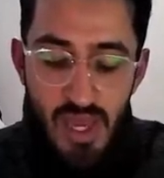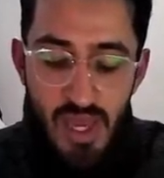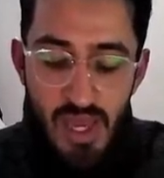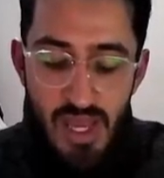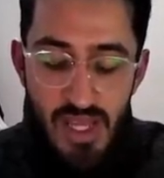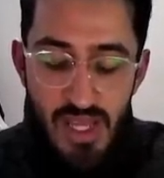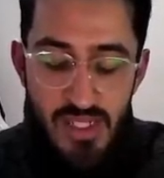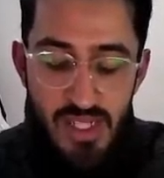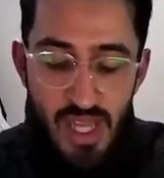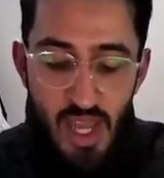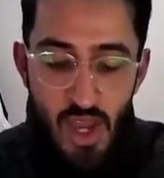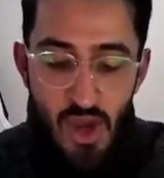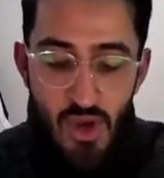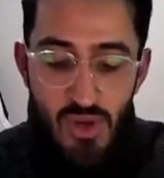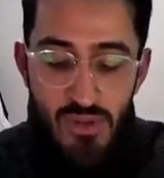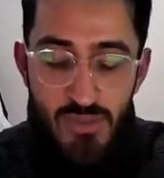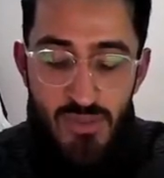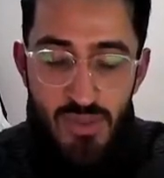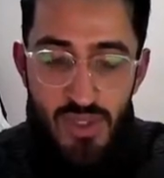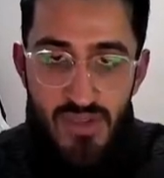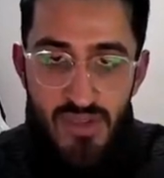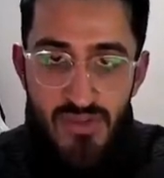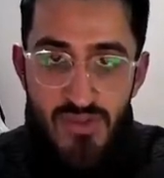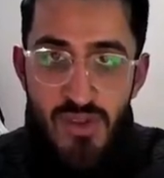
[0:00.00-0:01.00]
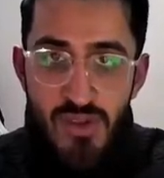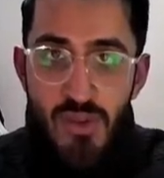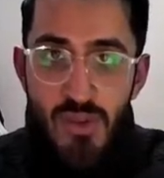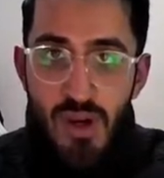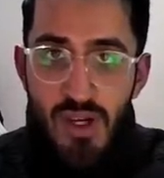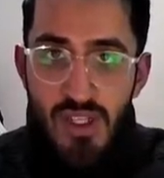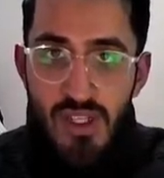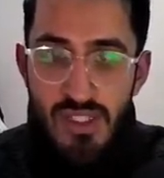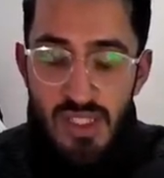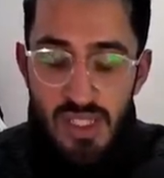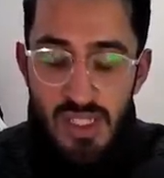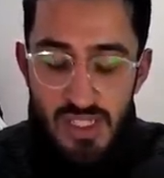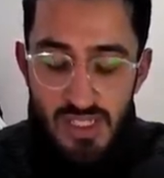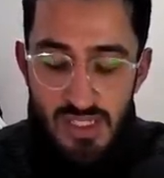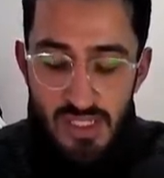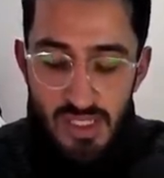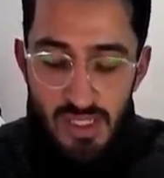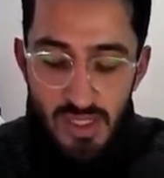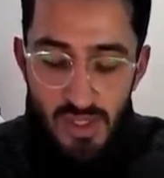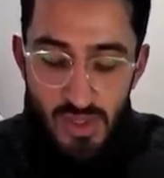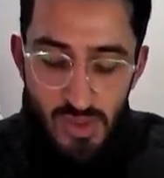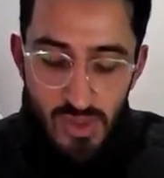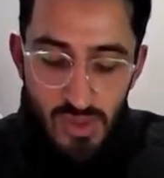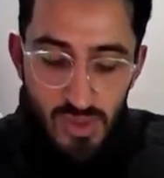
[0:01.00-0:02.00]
and I hope if you are still listening you